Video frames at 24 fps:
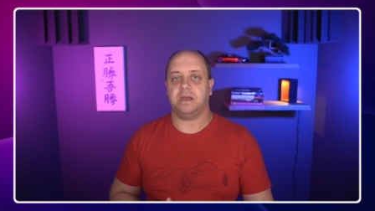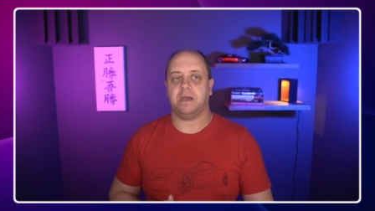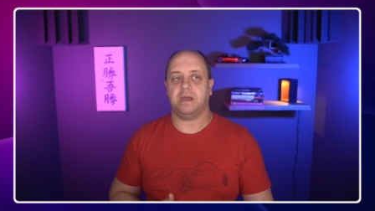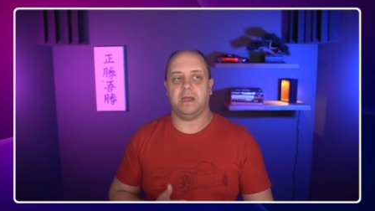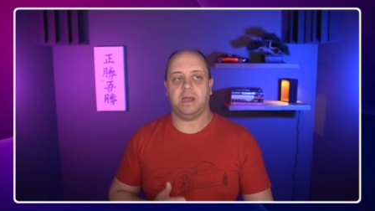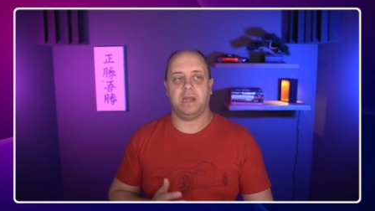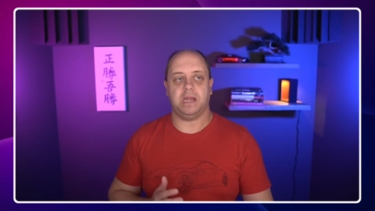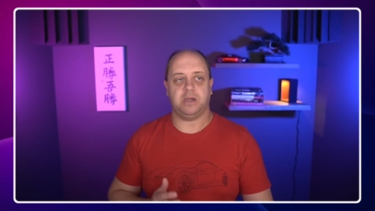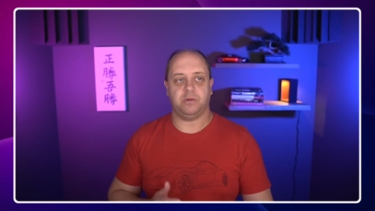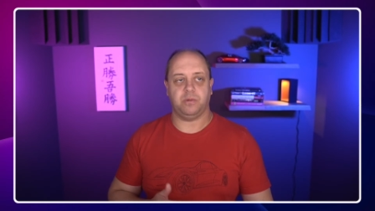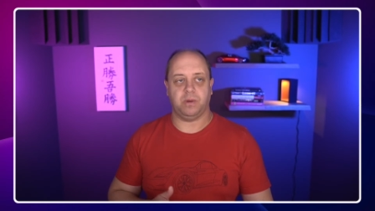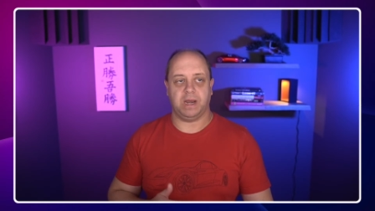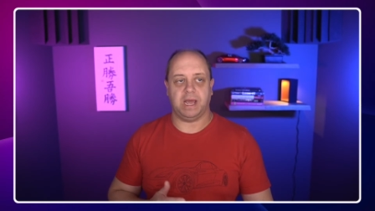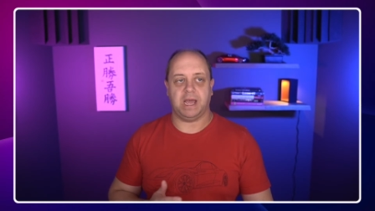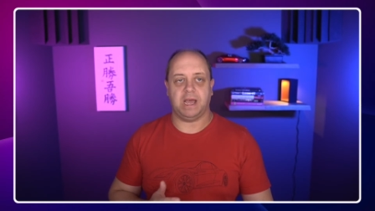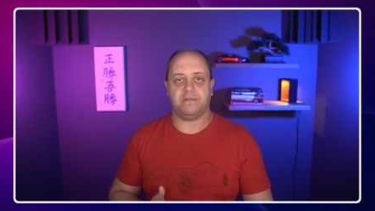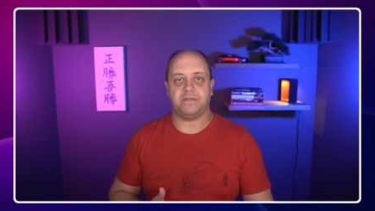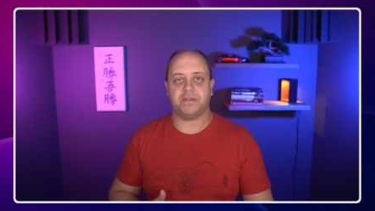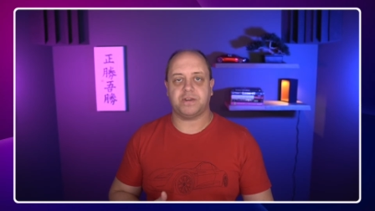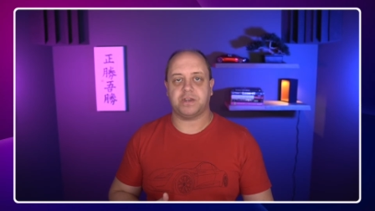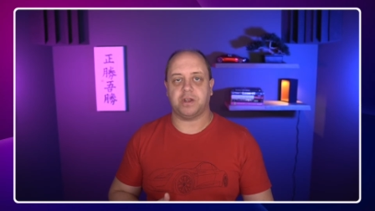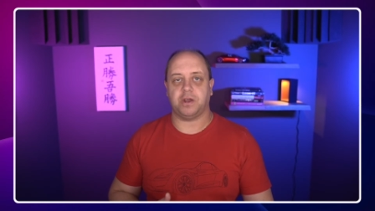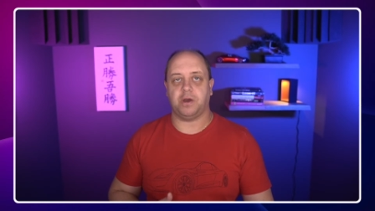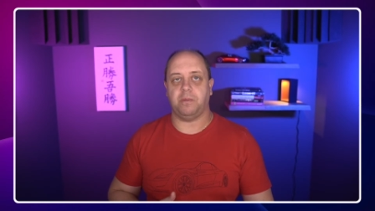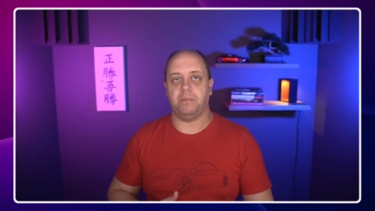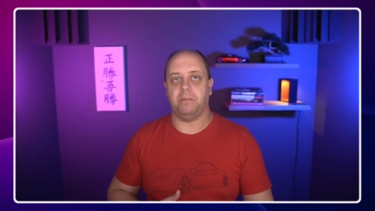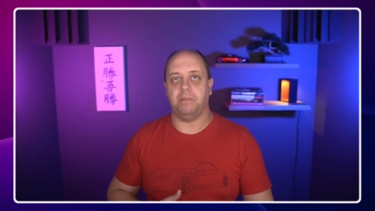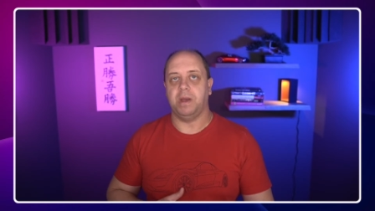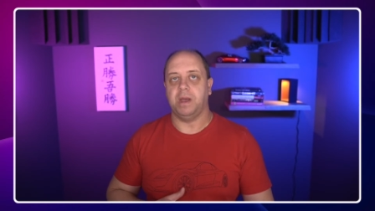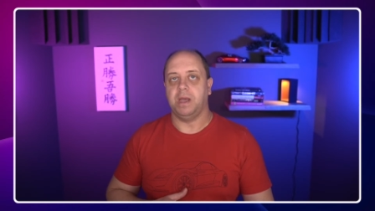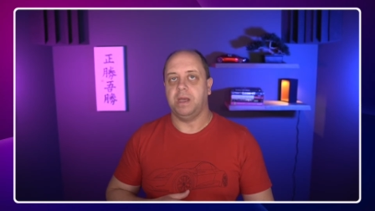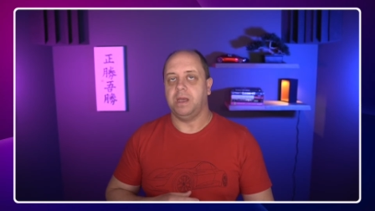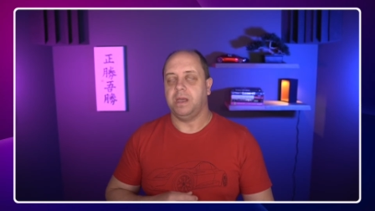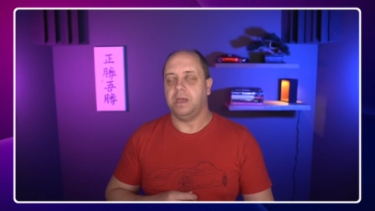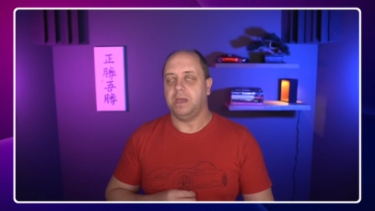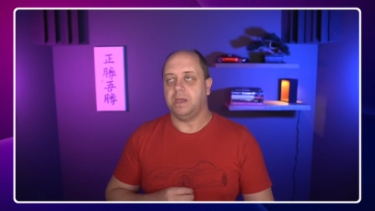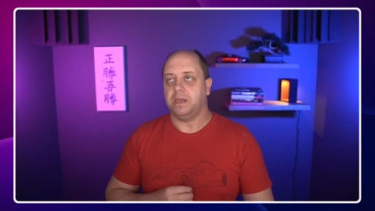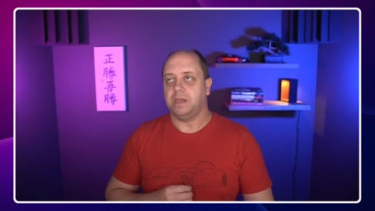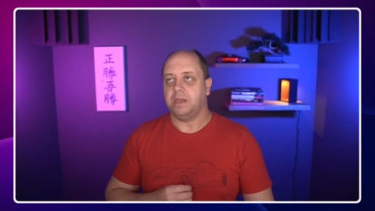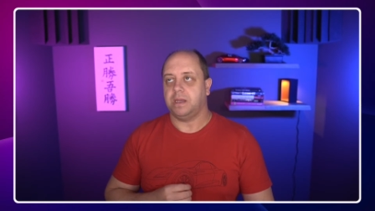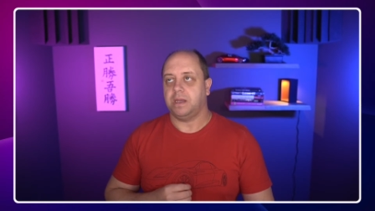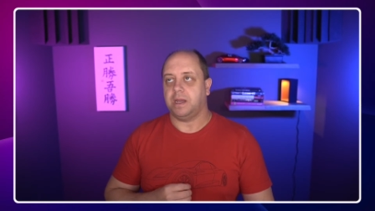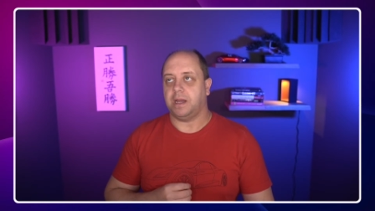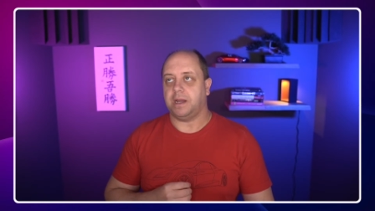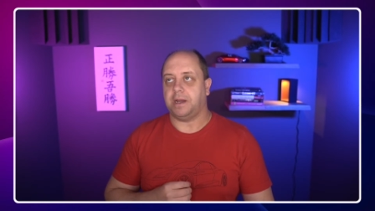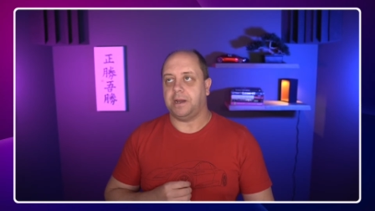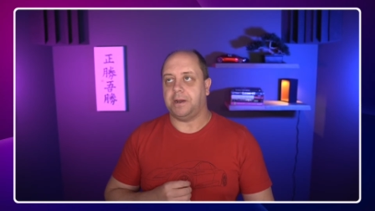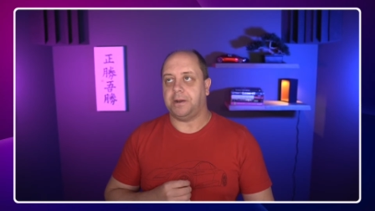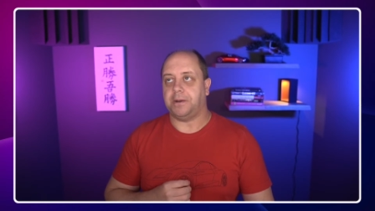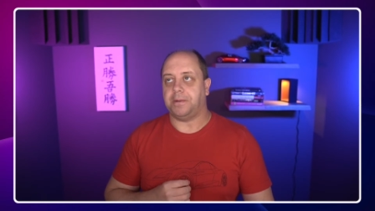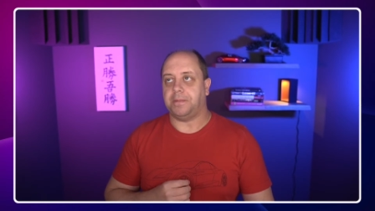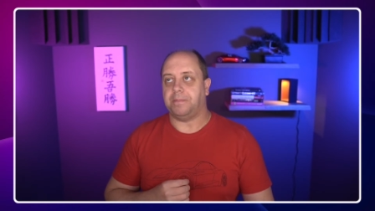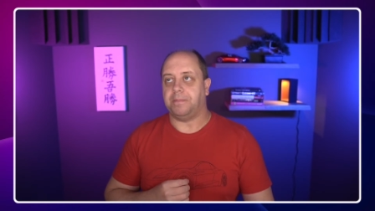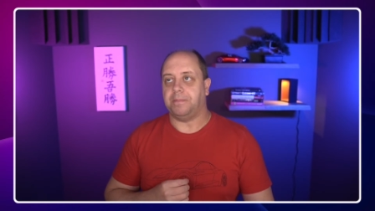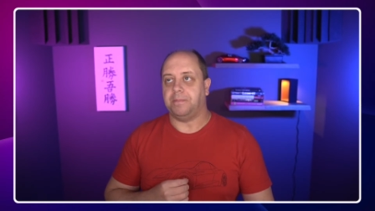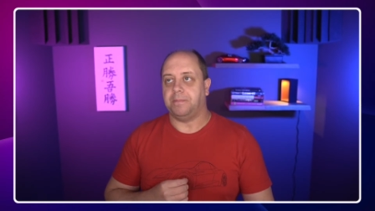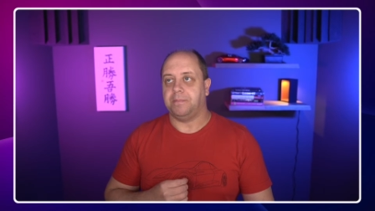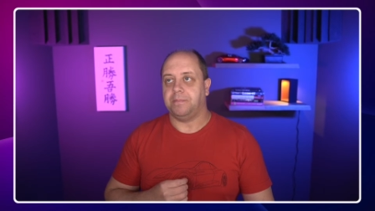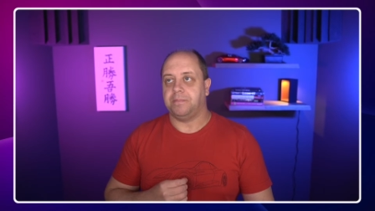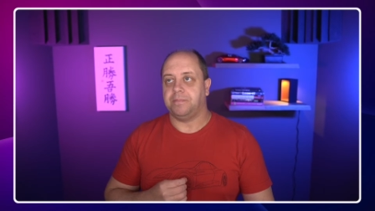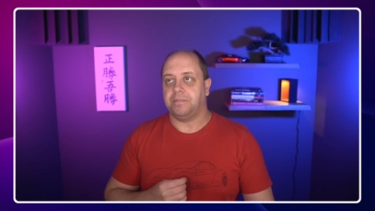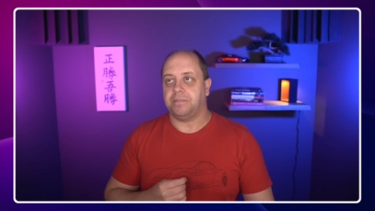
Uh, it will have some, um,